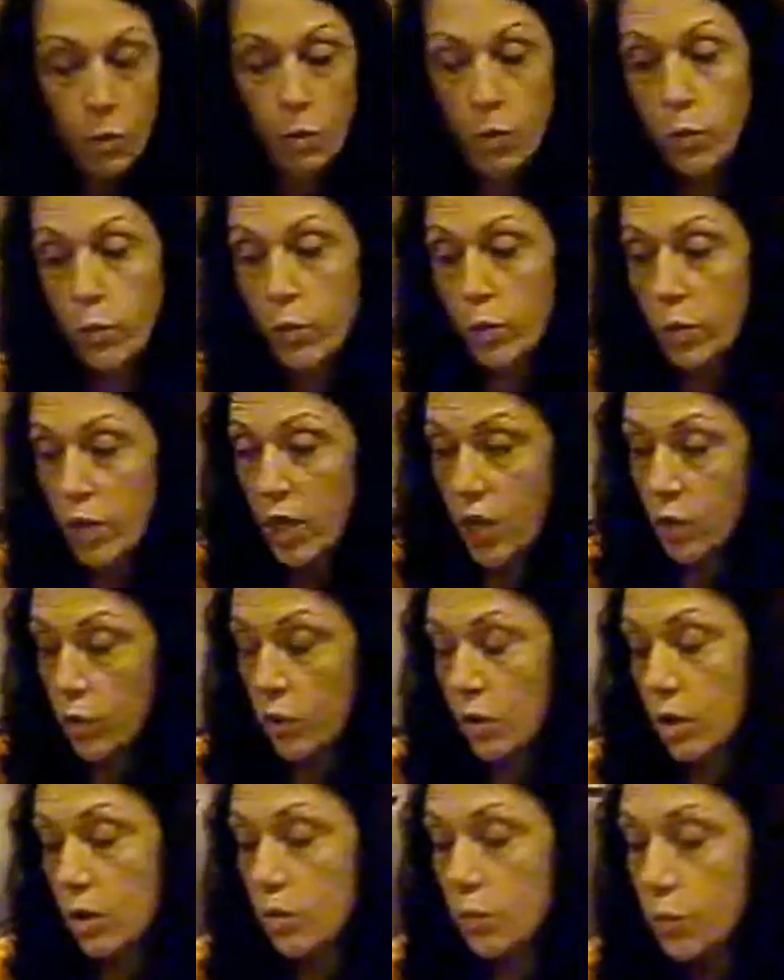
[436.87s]
Now, an
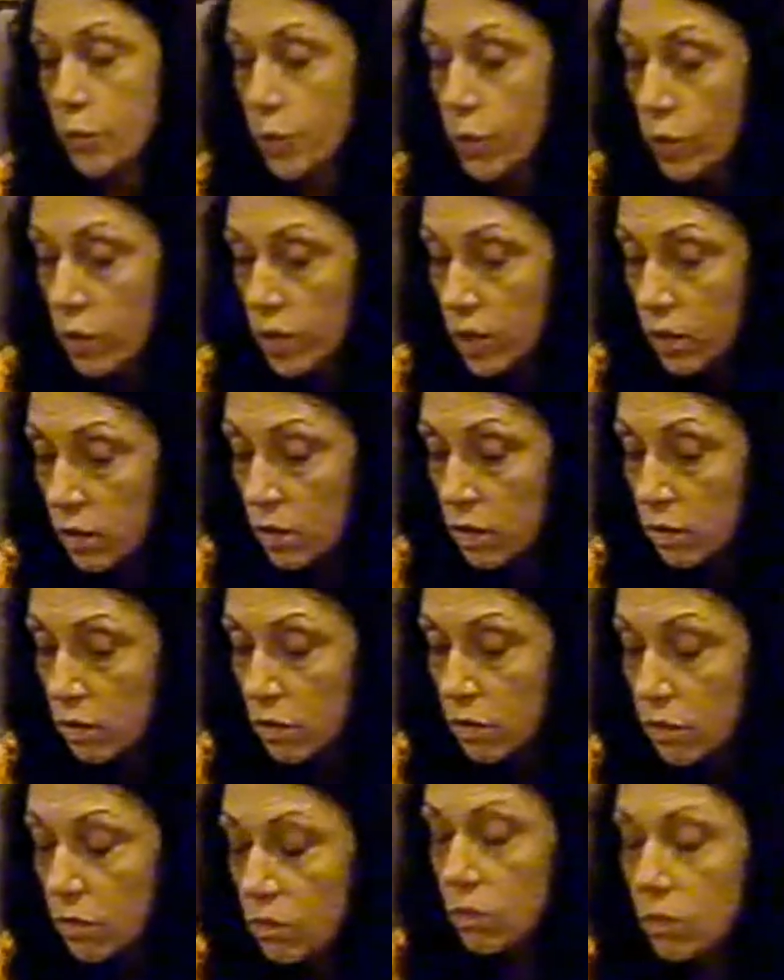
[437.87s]
important
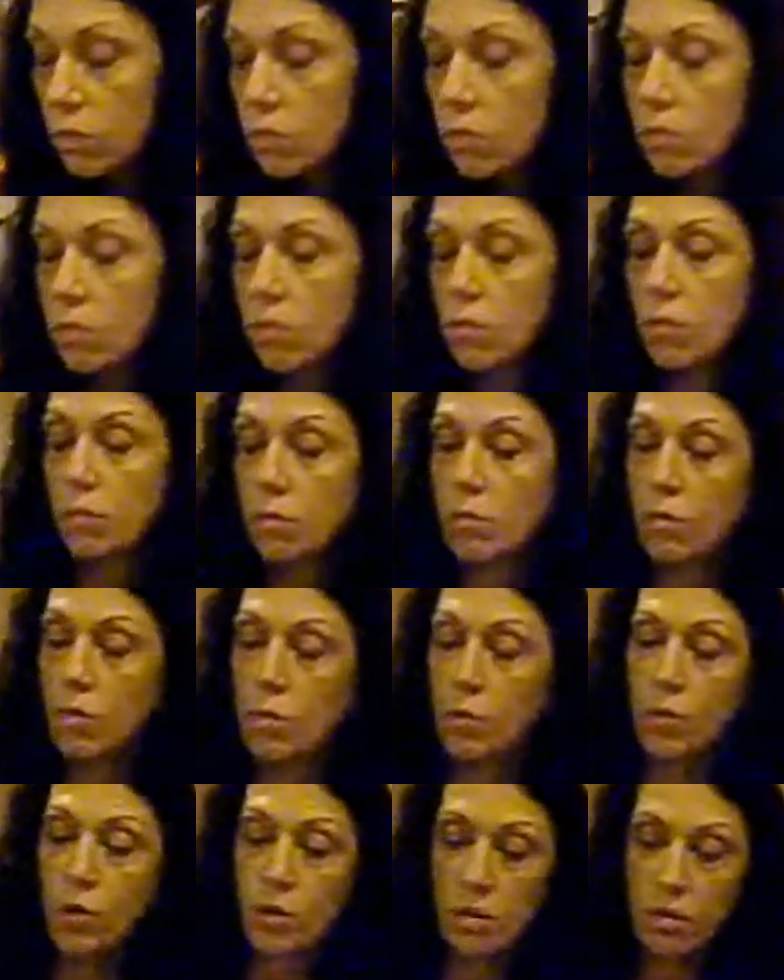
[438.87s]

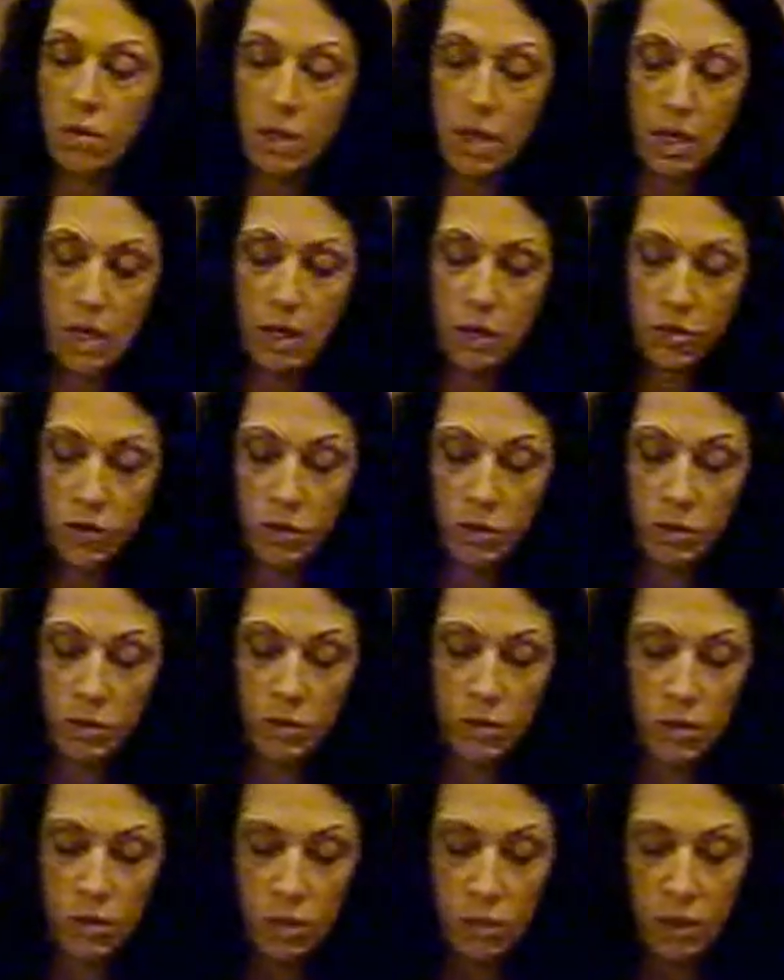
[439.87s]
part of the costume is
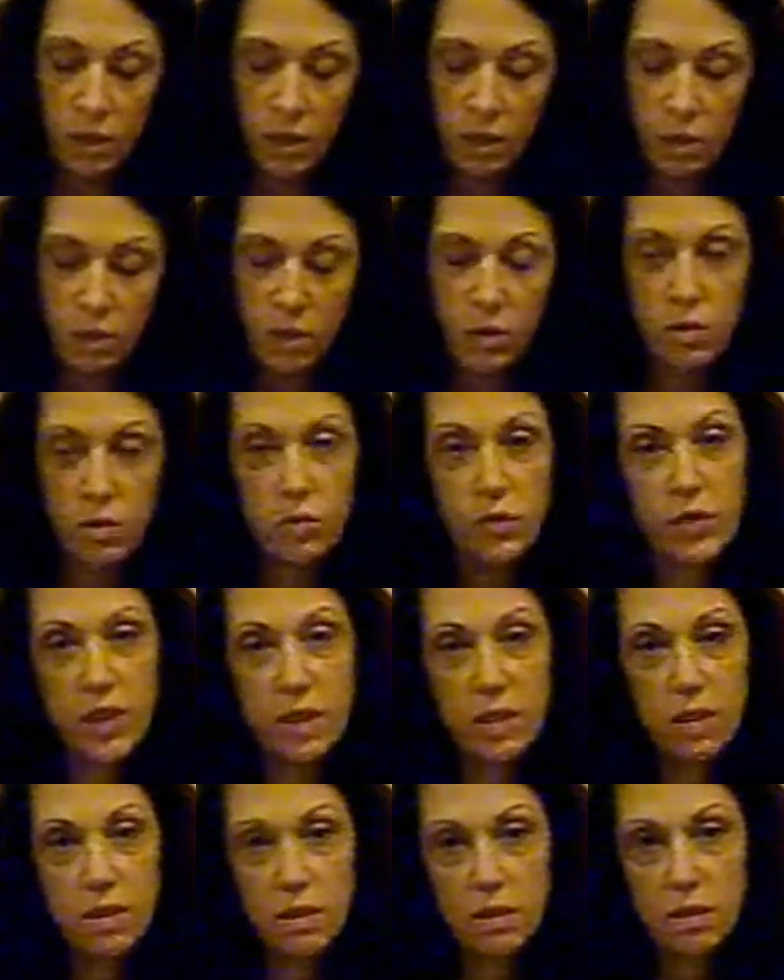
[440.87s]
painting your face
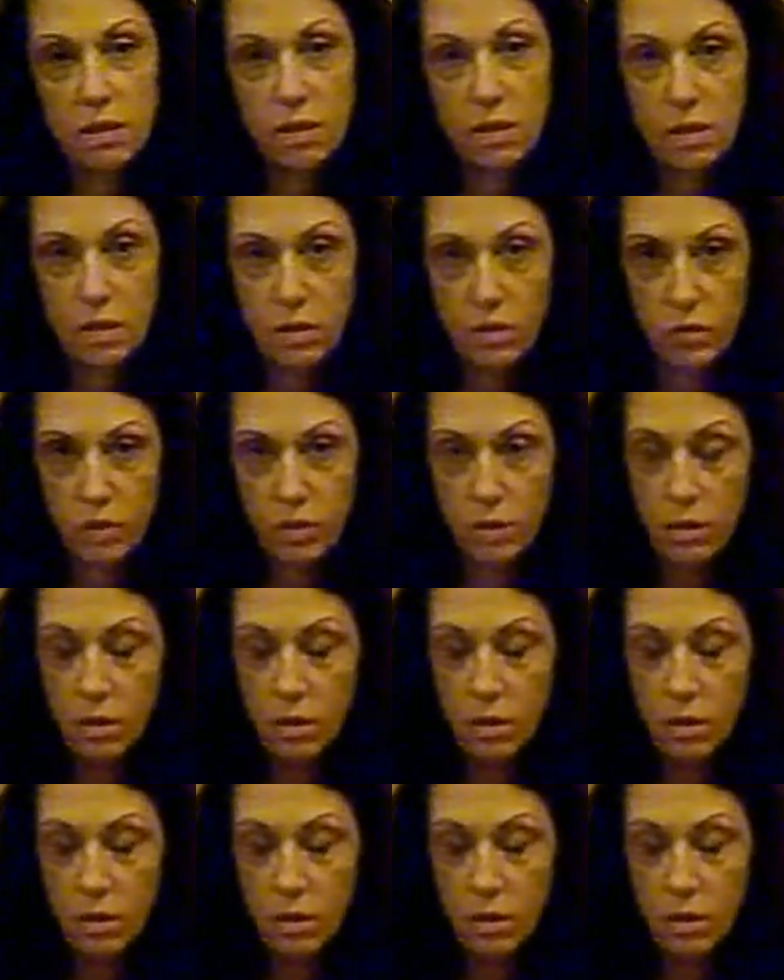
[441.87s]
silver.